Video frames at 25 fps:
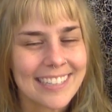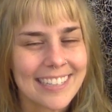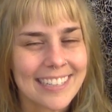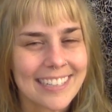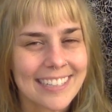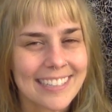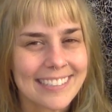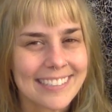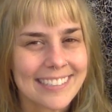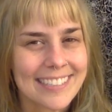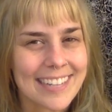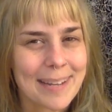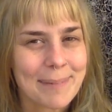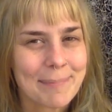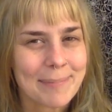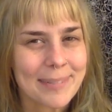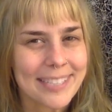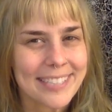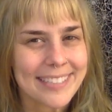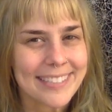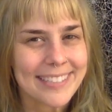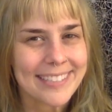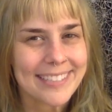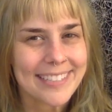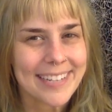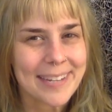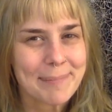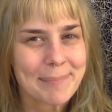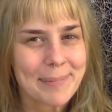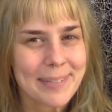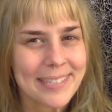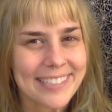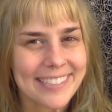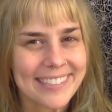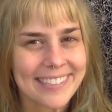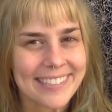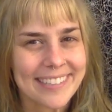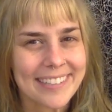It's time to step
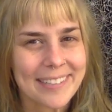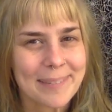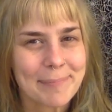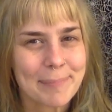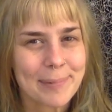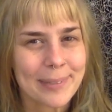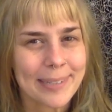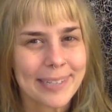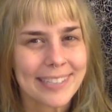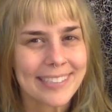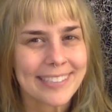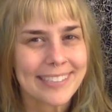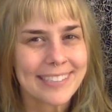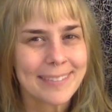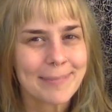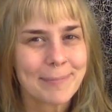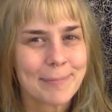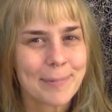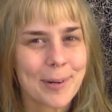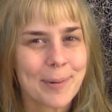into the present